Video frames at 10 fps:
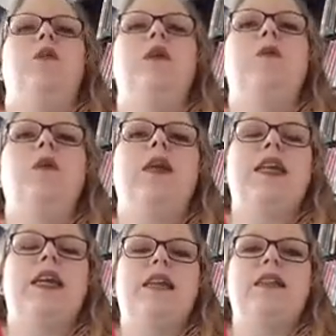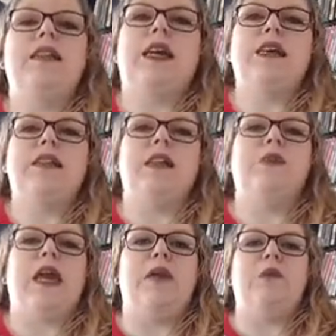we want the kids, like I said, to
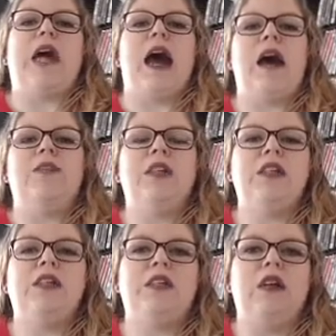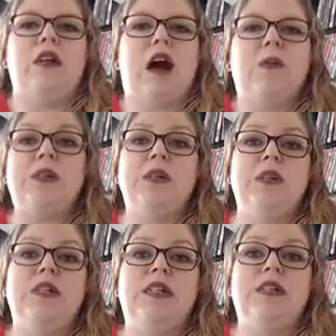be able to have this
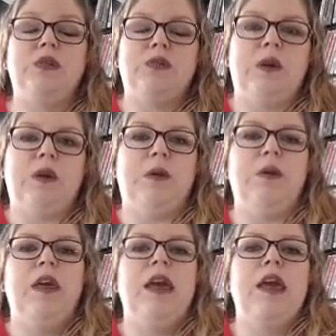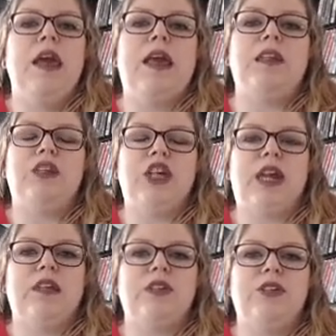opportunity to grow and to
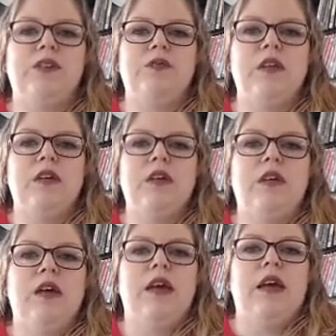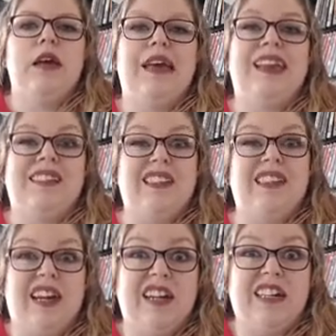change. It's a
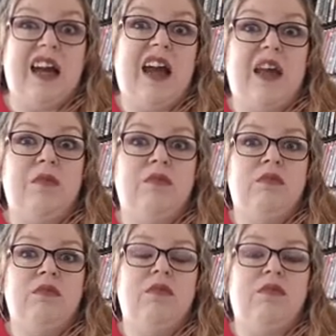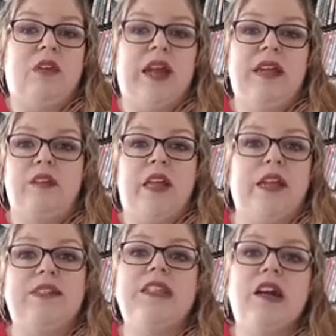scary time, right?
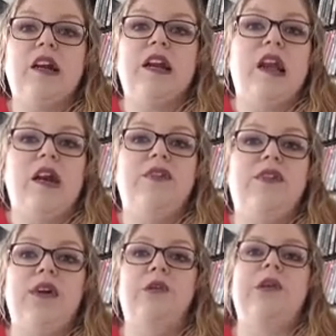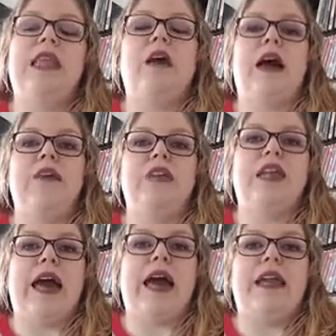Life's scary enough without having
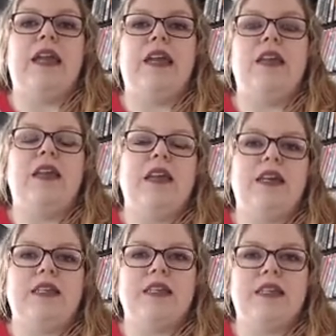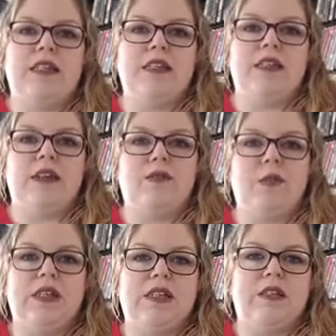to add in the inconsistency of
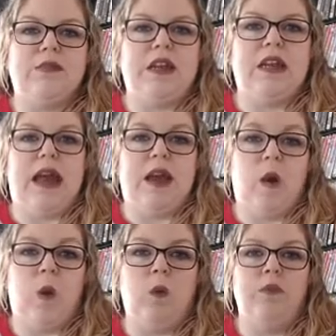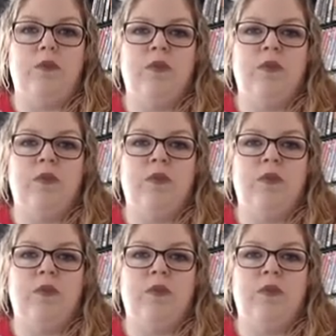what does it mean at home.